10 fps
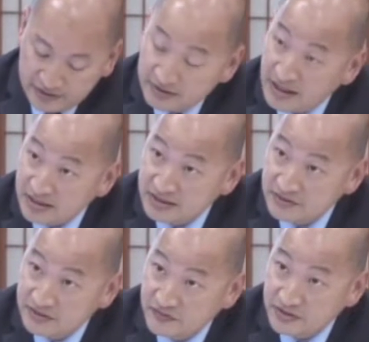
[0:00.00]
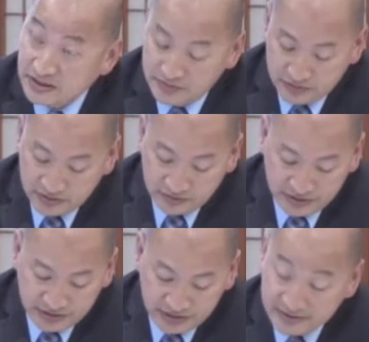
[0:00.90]
the analysis for San Bruno
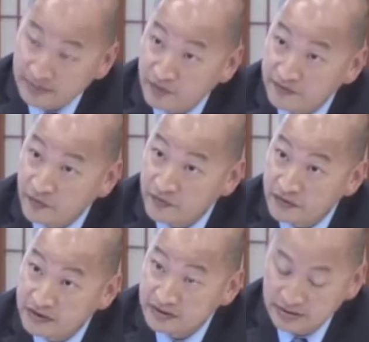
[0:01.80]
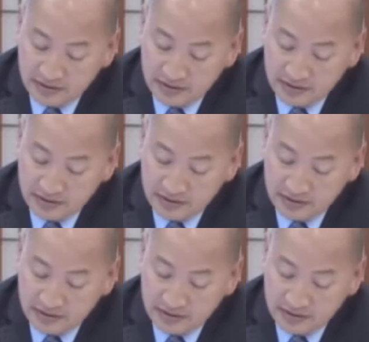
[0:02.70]
was 10.4 feet,